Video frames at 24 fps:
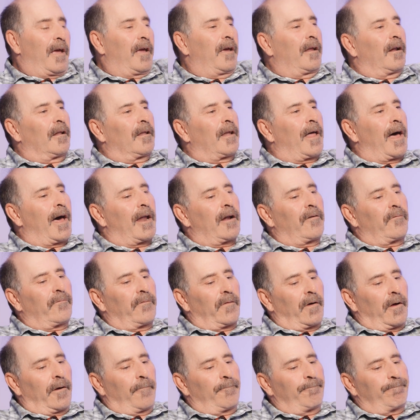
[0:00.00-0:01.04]
and a lot of
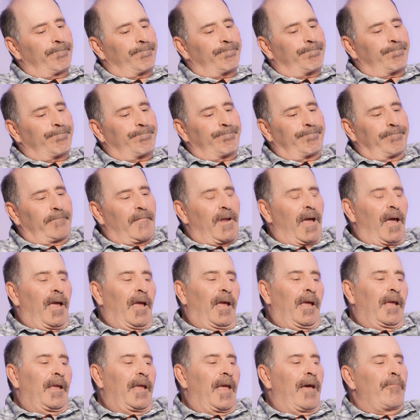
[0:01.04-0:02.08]

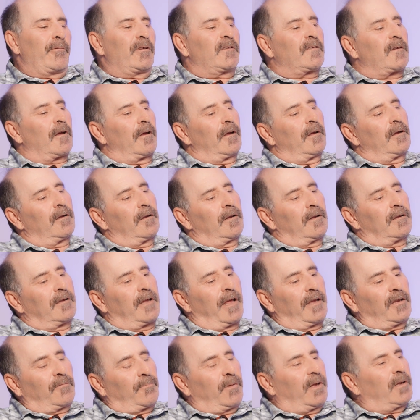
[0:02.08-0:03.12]
yeah, I mean,
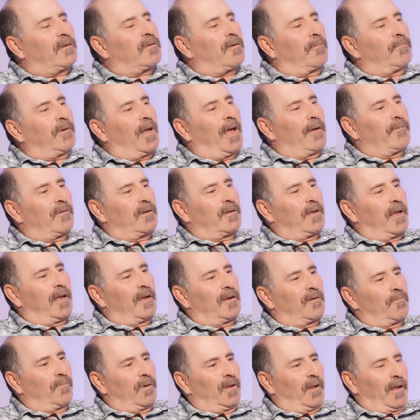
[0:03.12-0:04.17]
sometimes it
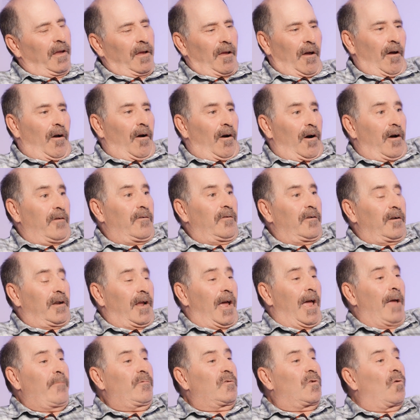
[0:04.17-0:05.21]
takes me like 100
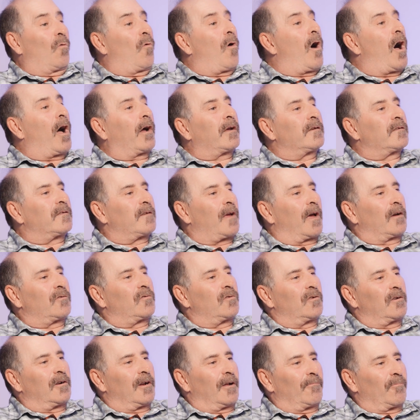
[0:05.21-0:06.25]
times to walk a
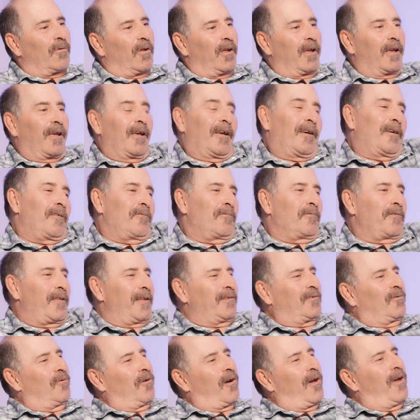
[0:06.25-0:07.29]
section. And I'm like, well,
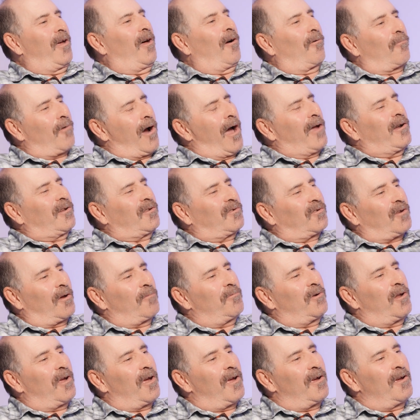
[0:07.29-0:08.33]
that's okay. I'll ride it
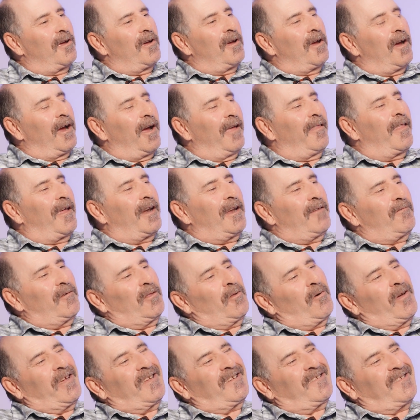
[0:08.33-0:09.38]
someday. And then even
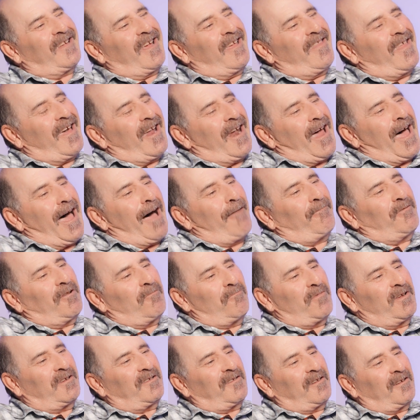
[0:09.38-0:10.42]
though I say that
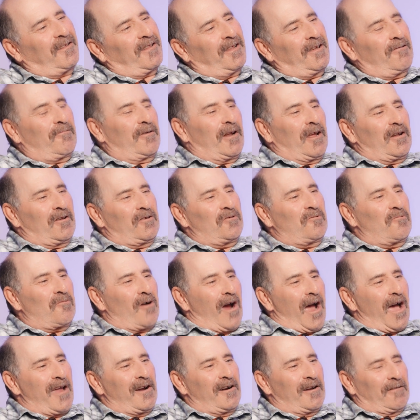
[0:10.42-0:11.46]
optimistically, when I do
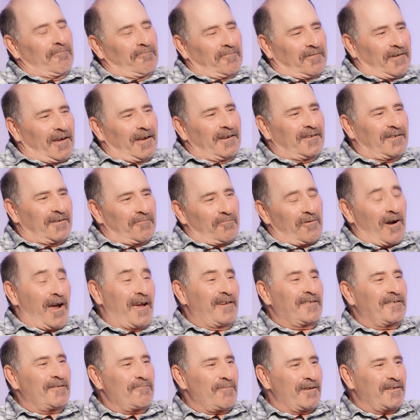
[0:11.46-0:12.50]
ride it, I'm kind of
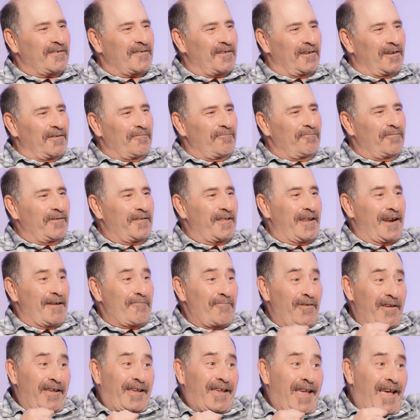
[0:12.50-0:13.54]
surprised at myself. But then I'm
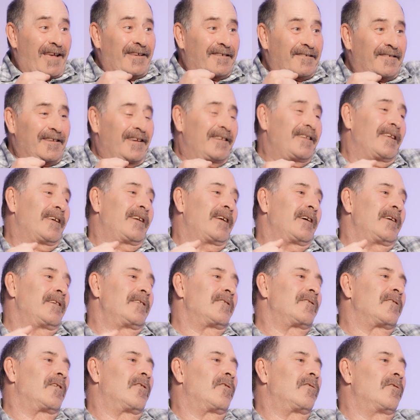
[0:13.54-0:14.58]
like, yes, I did it.
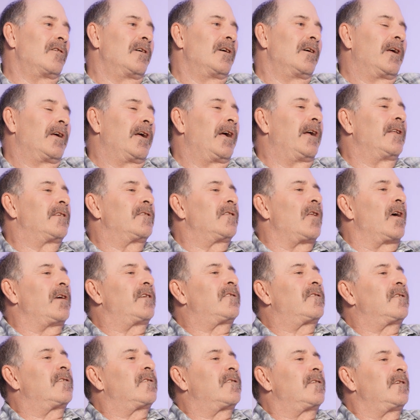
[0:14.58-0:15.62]
So it's
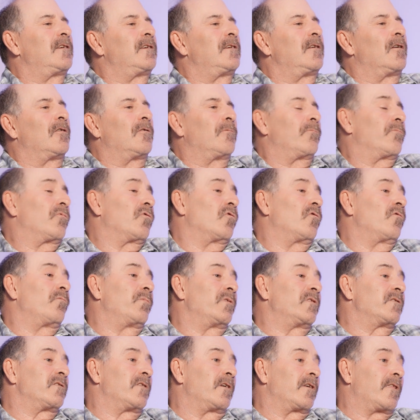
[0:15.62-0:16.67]
nice to see,
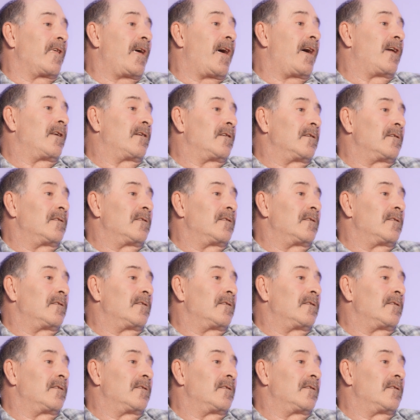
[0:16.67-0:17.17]
improvements like that.